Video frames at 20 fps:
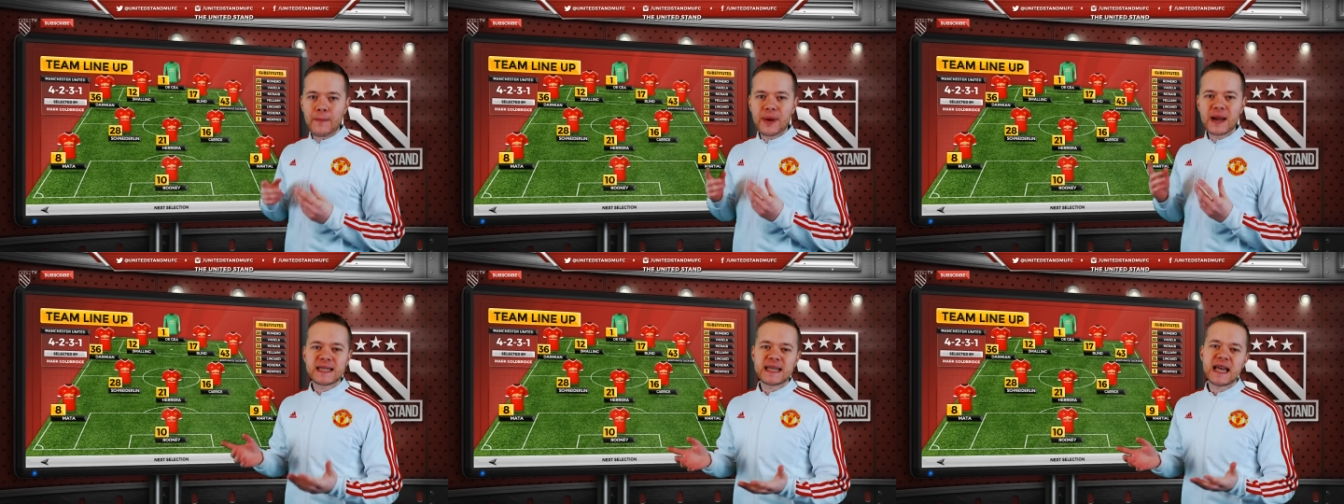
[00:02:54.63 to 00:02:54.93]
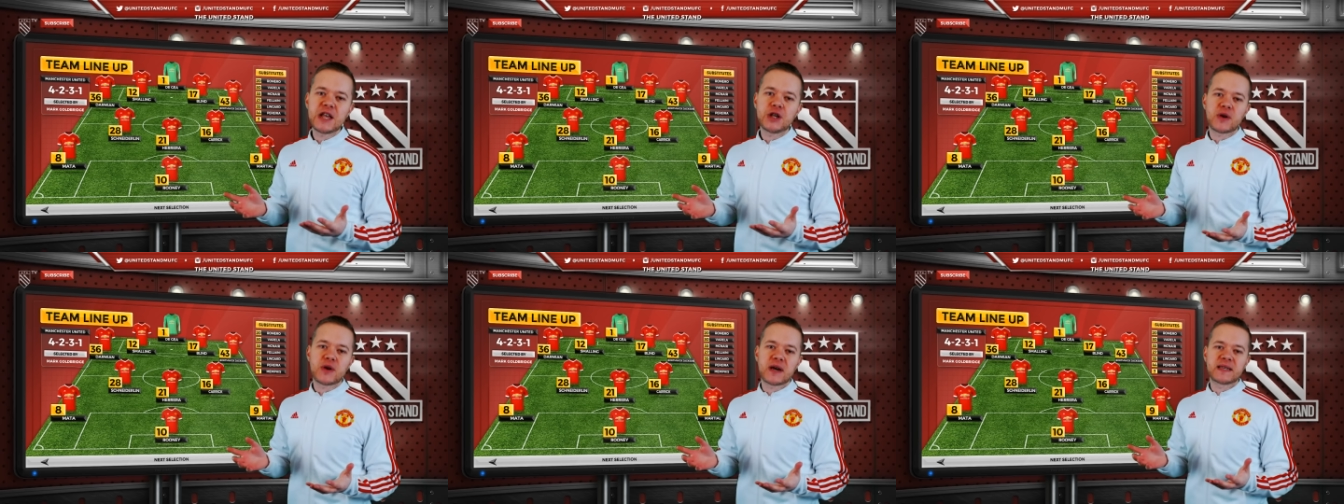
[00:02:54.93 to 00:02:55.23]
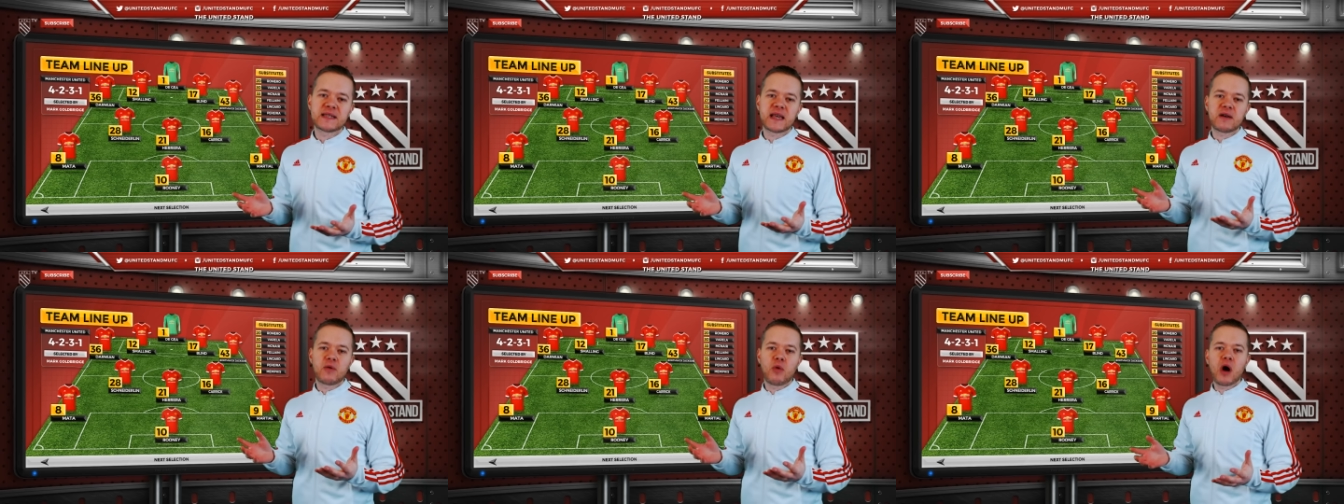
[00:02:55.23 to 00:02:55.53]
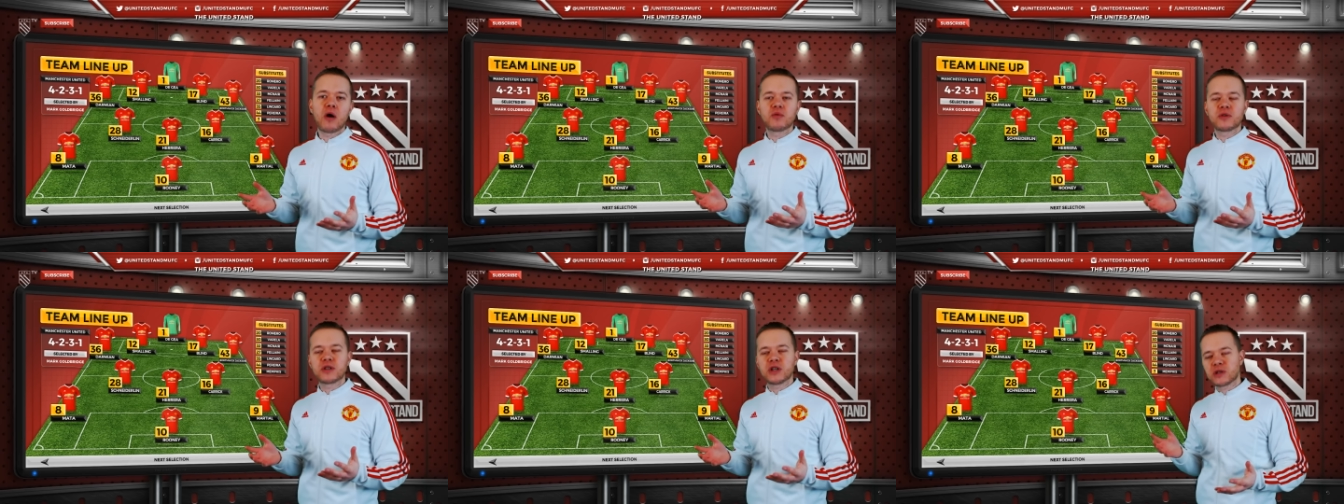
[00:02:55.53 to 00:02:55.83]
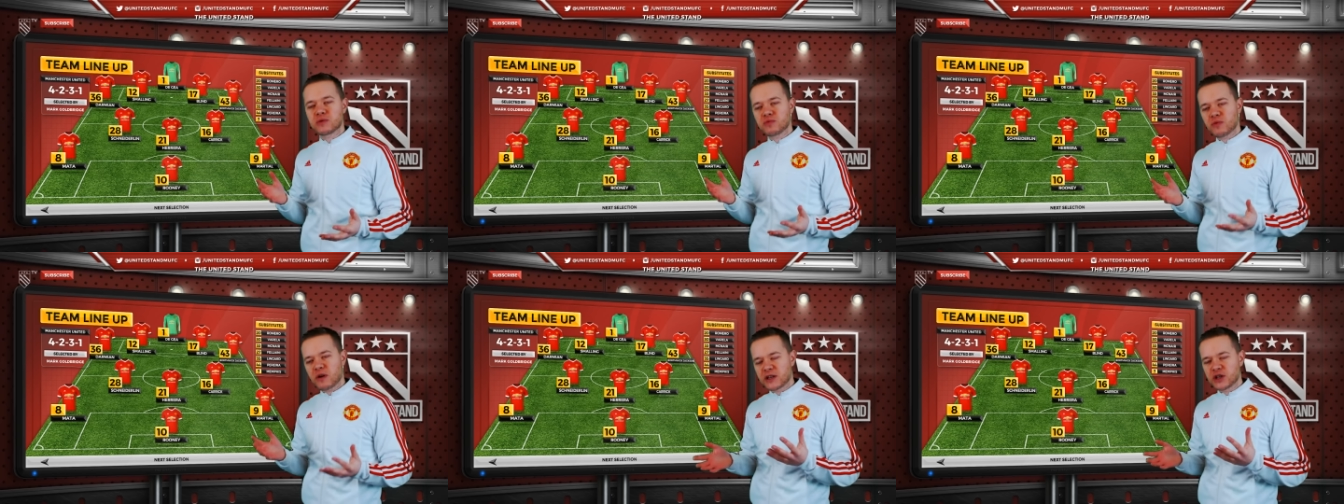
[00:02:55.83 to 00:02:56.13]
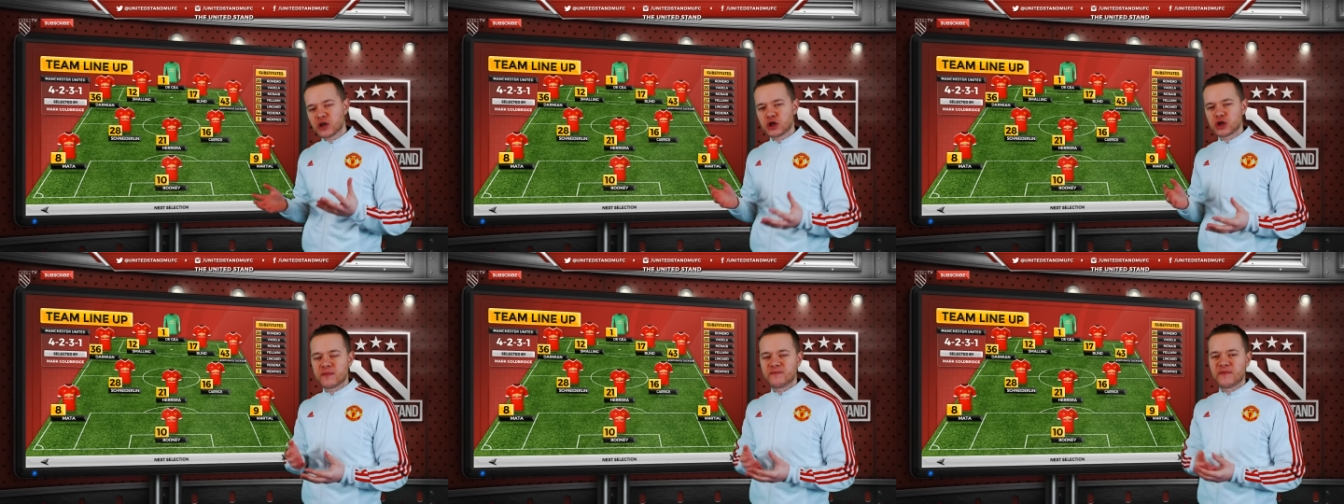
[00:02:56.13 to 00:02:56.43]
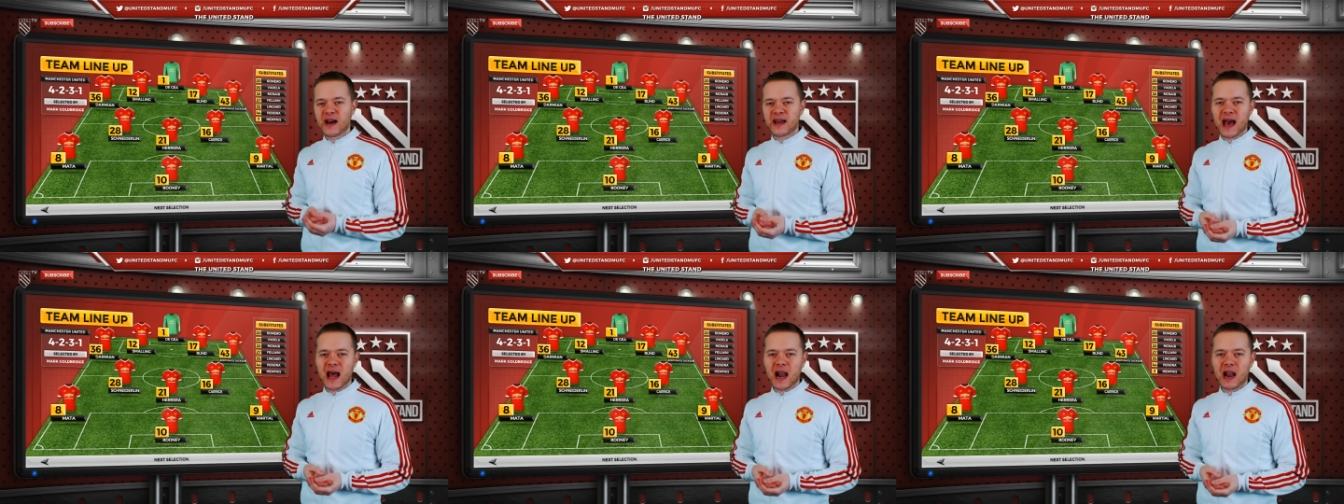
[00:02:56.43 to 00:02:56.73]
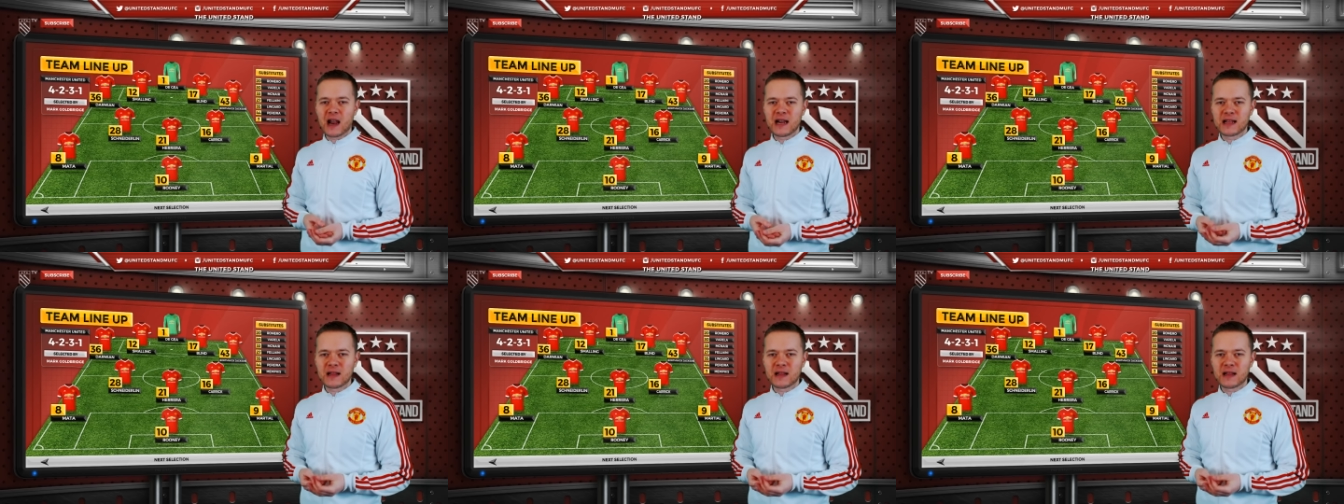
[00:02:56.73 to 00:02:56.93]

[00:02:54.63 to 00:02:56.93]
But it's interesting. What I just want to touch on Van Gaal